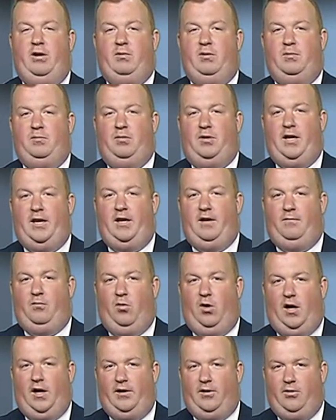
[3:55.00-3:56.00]
with plenty of
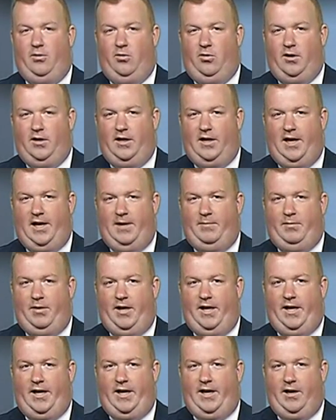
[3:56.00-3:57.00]
water on game
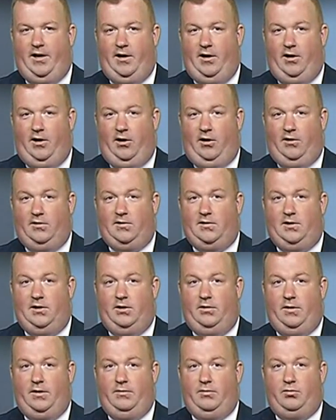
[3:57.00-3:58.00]
day. Also,
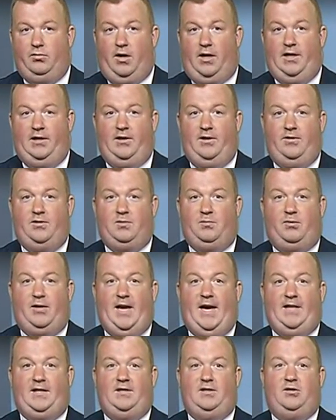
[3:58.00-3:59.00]
he was running those
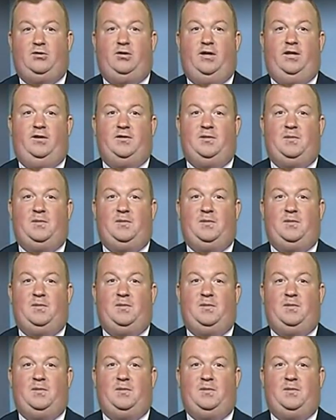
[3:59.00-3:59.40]
practice drills